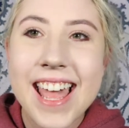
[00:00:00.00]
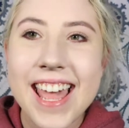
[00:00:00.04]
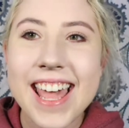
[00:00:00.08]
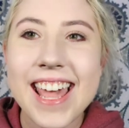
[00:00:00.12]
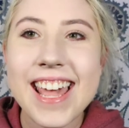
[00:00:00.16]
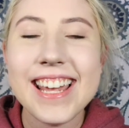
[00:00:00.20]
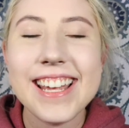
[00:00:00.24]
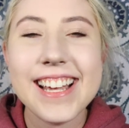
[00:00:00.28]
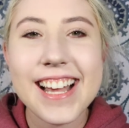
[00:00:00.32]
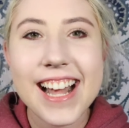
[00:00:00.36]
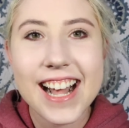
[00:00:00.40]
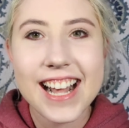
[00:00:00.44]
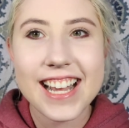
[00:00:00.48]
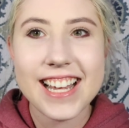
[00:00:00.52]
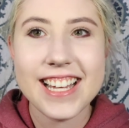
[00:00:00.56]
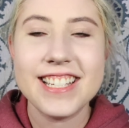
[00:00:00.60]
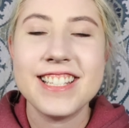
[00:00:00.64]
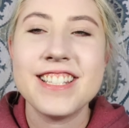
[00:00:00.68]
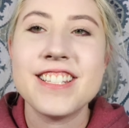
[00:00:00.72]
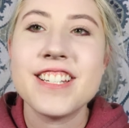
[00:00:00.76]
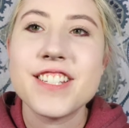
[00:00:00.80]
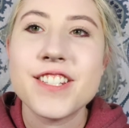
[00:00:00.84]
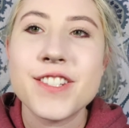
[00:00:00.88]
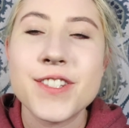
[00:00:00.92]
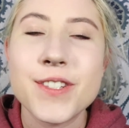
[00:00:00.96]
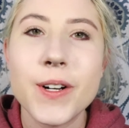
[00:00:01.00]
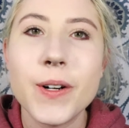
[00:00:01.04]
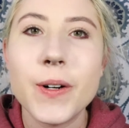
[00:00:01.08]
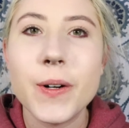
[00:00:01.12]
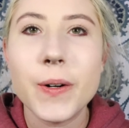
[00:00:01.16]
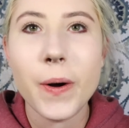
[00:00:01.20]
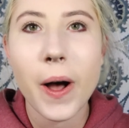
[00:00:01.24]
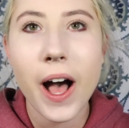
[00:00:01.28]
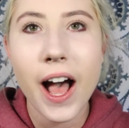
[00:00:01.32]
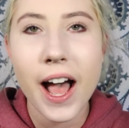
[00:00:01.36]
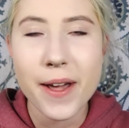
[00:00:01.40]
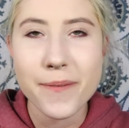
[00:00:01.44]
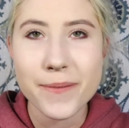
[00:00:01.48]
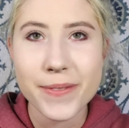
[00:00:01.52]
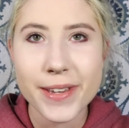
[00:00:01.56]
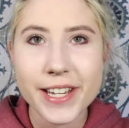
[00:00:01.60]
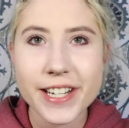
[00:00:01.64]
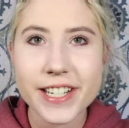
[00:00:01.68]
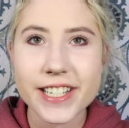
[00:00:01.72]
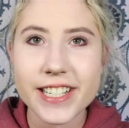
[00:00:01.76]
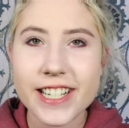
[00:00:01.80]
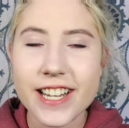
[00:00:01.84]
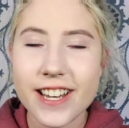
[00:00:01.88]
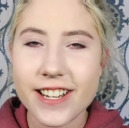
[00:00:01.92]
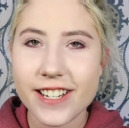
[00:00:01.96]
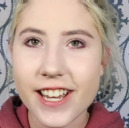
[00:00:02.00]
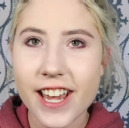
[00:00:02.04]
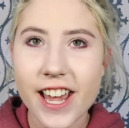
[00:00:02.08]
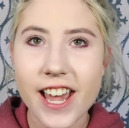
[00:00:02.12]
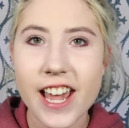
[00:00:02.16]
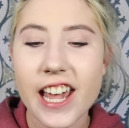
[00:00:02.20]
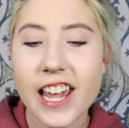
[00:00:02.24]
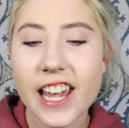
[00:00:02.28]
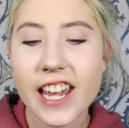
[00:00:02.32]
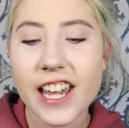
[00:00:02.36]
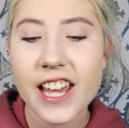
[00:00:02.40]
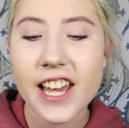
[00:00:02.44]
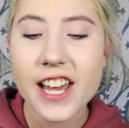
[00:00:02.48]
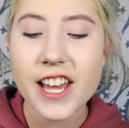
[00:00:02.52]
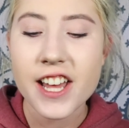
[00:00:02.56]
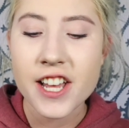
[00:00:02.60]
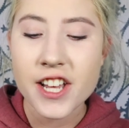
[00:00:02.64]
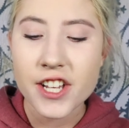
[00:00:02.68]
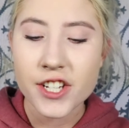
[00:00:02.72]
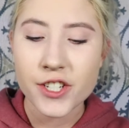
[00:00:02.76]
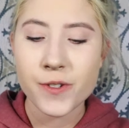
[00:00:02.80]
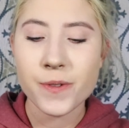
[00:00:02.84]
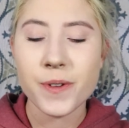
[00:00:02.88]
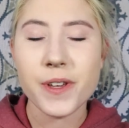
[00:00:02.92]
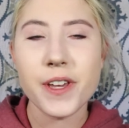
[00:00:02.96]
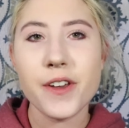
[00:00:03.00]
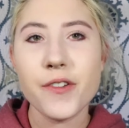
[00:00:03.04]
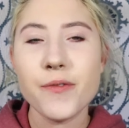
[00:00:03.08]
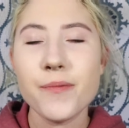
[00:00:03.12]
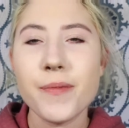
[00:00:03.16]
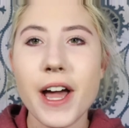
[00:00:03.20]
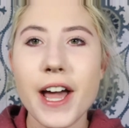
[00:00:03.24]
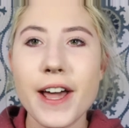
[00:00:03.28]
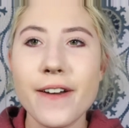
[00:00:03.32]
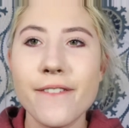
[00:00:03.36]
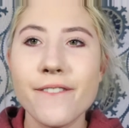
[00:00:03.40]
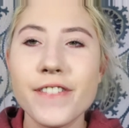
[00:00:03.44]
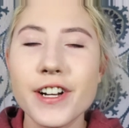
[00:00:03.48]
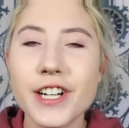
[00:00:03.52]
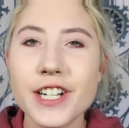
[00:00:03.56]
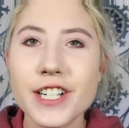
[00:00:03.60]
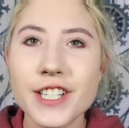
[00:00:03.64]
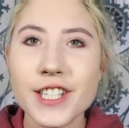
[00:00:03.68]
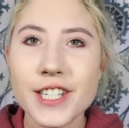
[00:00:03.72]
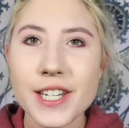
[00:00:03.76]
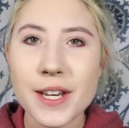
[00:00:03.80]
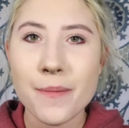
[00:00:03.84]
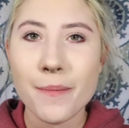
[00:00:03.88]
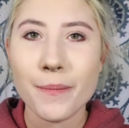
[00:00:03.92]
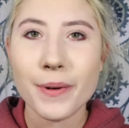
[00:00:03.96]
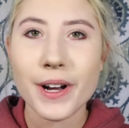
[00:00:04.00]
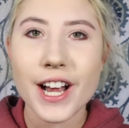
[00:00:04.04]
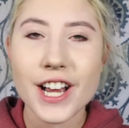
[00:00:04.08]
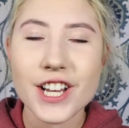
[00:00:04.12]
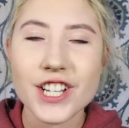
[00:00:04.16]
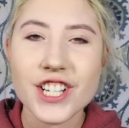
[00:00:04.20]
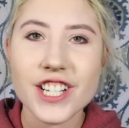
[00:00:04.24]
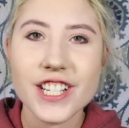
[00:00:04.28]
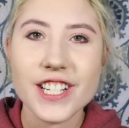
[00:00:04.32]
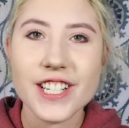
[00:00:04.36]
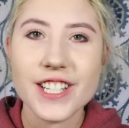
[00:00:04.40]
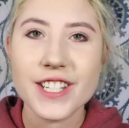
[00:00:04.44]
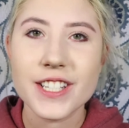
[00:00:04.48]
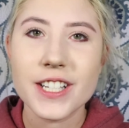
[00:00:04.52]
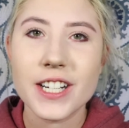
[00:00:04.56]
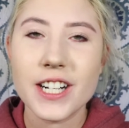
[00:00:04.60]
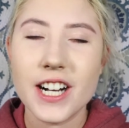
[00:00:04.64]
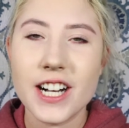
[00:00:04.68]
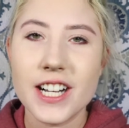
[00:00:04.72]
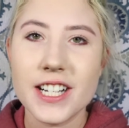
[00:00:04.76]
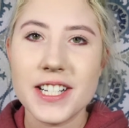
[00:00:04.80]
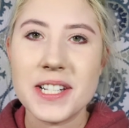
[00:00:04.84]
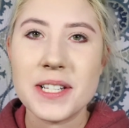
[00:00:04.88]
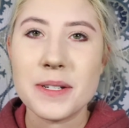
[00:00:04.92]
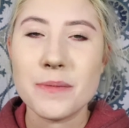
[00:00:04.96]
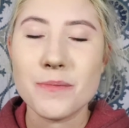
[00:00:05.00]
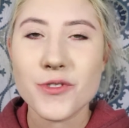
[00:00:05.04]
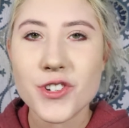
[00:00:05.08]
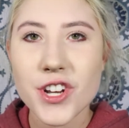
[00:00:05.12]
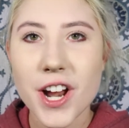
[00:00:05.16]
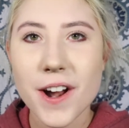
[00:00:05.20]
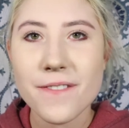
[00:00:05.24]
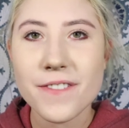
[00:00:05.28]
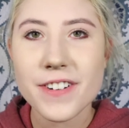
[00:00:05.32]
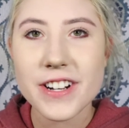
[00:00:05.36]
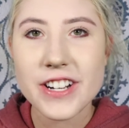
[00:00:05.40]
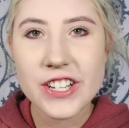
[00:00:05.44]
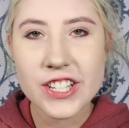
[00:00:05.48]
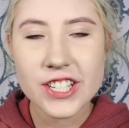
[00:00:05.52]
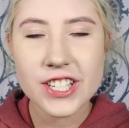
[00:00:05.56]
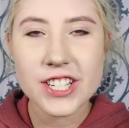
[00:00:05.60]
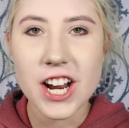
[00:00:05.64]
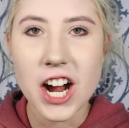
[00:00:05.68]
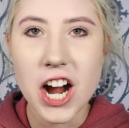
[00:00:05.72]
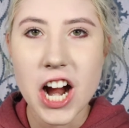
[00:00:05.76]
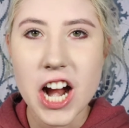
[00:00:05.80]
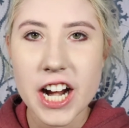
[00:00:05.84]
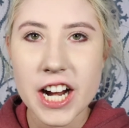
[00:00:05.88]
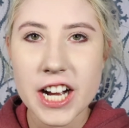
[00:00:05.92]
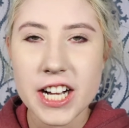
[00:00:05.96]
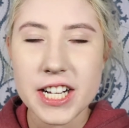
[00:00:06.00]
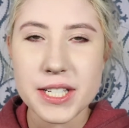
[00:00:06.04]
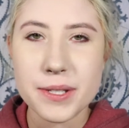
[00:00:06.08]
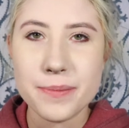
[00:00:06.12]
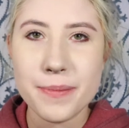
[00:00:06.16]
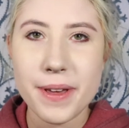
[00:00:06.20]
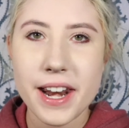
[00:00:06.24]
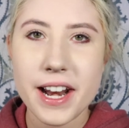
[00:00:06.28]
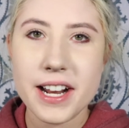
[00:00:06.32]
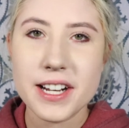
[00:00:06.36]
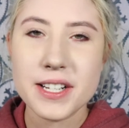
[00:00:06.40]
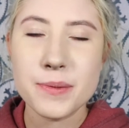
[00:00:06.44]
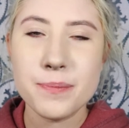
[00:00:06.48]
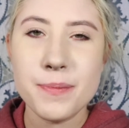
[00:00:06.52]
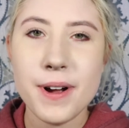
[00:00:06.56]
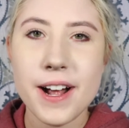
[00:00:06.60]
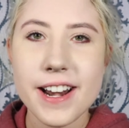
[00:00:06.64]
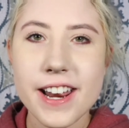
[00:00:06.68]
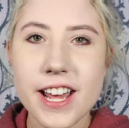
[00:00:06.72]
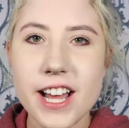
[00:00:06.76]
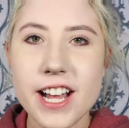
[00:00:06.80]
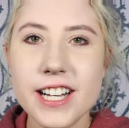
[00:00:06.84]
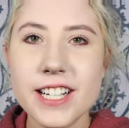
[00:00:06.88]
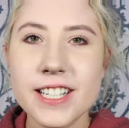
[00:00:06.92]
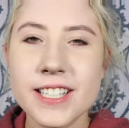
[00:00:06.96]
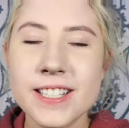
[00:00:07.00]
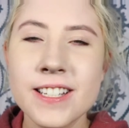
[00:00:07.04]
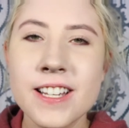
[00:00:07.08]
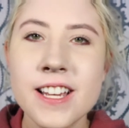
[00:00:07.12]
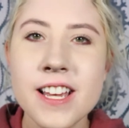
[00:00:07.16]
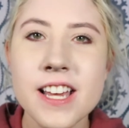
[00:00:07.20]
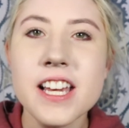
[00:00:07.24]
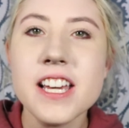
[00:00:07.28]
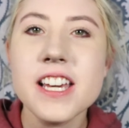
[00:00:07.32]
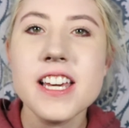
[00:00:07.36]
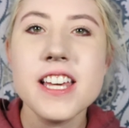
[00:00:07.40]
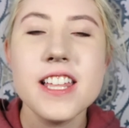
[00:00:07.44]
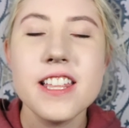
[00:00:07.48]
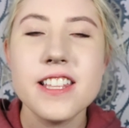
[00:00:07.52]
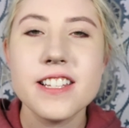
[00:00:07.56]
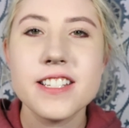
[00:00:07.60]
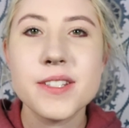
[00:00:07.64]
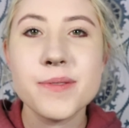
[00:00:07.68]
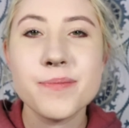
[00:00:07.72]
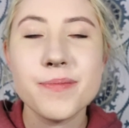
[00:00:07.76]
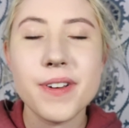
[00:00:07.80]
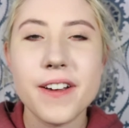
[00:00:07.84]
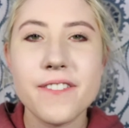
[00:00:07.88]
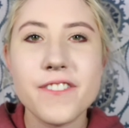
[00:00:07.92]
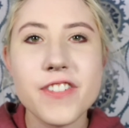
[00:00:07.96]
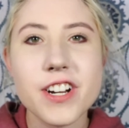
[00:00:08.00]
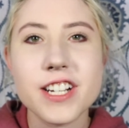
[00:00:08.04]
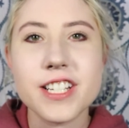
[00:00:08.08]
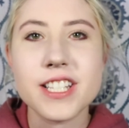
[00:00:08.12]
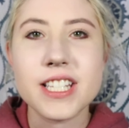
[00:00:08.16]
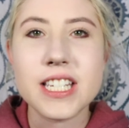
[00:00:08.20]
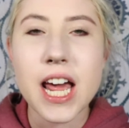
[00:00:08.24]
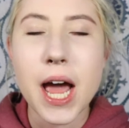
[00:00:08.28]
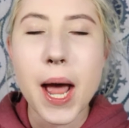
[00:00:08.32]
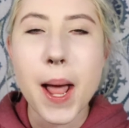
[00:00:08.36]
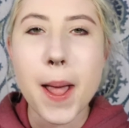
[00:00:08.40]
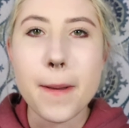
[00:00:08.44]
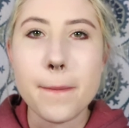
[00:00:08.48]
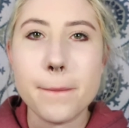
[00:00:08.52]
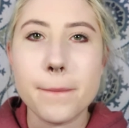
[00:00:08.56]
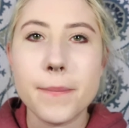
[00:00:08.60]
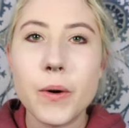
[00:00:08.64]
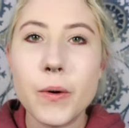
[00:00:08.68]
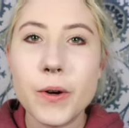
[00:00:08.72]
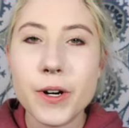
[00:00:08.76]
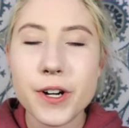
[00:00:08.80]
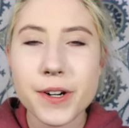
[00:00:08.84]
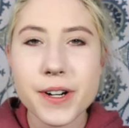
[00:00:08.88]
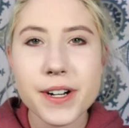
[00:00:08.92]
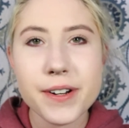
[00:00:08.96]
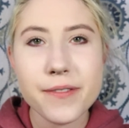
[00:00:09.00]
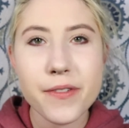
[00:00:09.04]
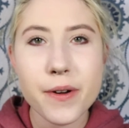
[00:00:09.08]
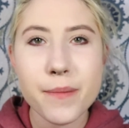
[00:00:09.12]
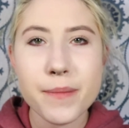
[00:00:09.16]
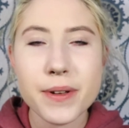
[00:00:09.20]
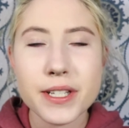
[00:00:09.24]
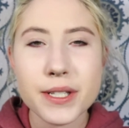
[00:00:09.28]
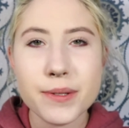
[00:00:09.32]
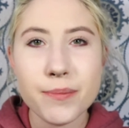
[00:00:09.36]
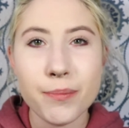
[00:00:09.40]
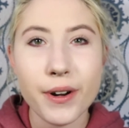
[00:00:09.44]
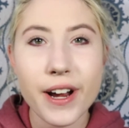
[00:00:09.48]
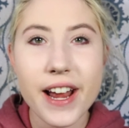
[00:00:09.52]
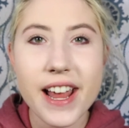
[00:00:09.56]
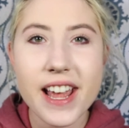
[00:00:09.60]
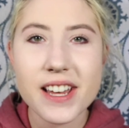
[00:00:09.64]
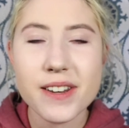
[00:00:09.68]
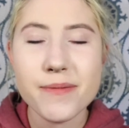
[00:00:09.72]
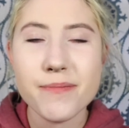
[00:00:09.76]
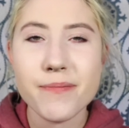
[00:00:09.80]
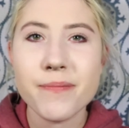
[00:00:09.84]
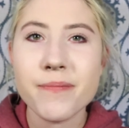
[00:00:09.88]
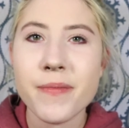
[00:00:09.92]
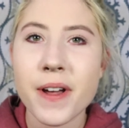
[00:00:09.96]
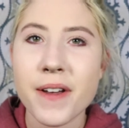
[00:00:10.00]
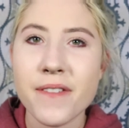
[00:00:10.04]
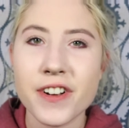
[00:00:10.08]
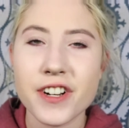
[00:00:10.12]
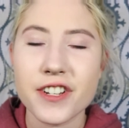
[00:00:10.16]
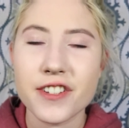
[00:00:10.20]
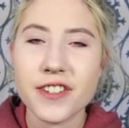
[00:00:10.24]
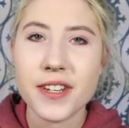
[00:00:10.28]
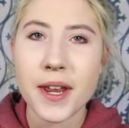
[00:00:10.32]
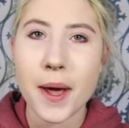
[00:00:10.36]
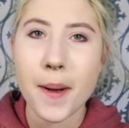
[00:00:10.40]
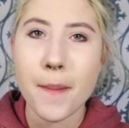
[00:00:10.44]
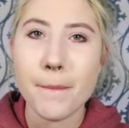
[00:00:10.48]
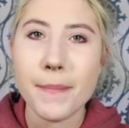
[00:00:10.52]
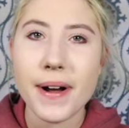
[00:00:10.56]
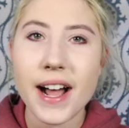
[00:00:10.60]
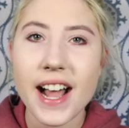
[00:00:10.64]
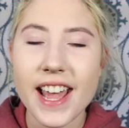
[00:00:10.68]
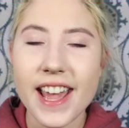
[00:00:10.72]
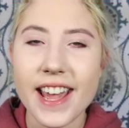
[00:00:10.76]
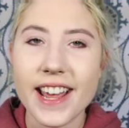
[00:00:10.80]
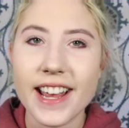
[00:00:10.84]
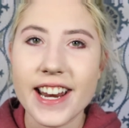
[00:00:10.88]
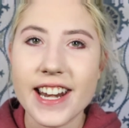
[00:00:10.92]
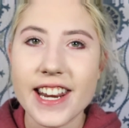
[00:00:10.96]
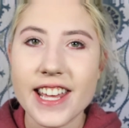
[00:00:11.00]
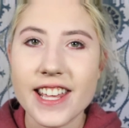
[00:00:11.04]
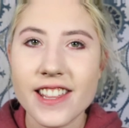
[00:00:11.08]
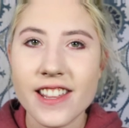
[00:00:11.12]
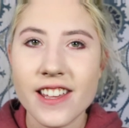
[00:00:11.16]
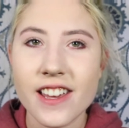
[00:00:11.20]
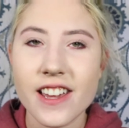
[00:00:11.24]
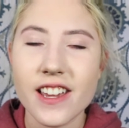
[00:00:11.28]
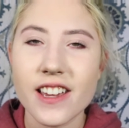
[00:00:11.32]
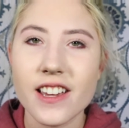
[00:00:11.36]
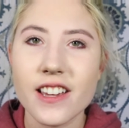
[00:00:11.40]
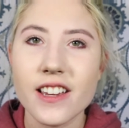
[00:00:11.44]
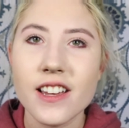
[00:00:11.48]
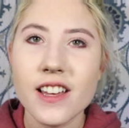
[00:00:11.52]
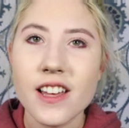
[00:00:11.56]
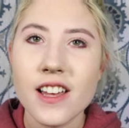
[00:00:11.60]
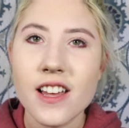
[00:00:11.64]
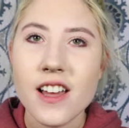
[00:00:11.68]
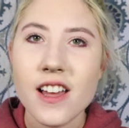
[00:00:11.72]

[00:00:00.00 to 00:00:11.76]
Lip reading: Hey guys, so I'm here today to give my first impressions on some Jeffree Star Cosmetics products. This is my first time ordering from his brand, my first time buying anything